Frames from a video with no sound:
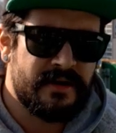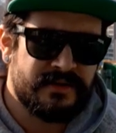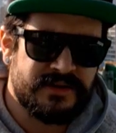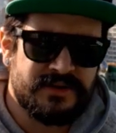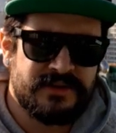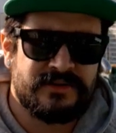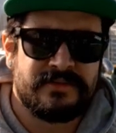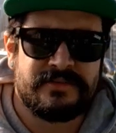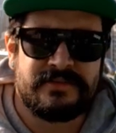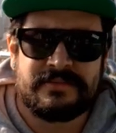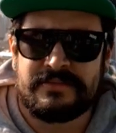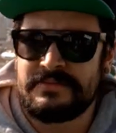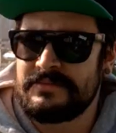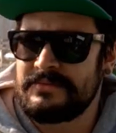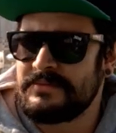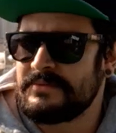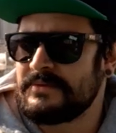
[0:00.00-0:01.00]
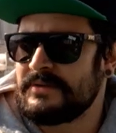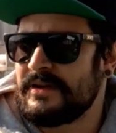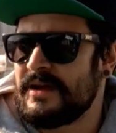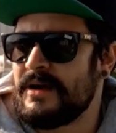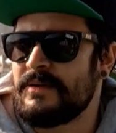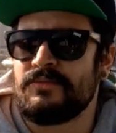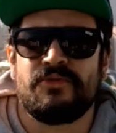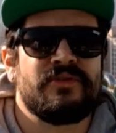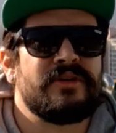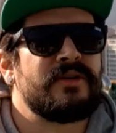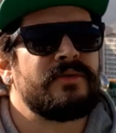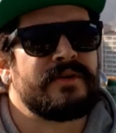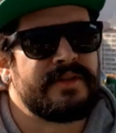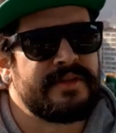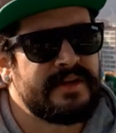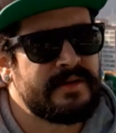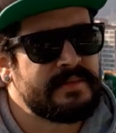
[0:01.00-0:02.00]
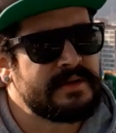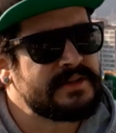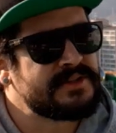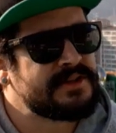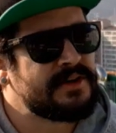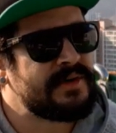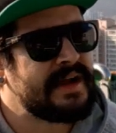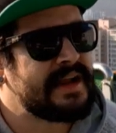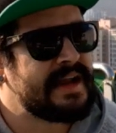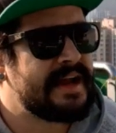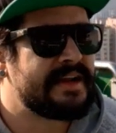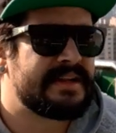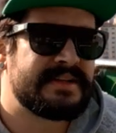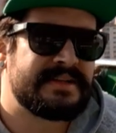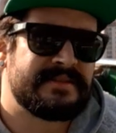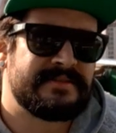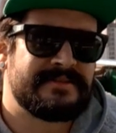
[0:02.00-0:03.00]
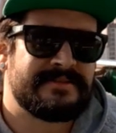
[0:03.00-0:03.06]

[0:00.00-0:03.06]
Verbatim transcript: I'll, you, I'm real with them. And so I kind of,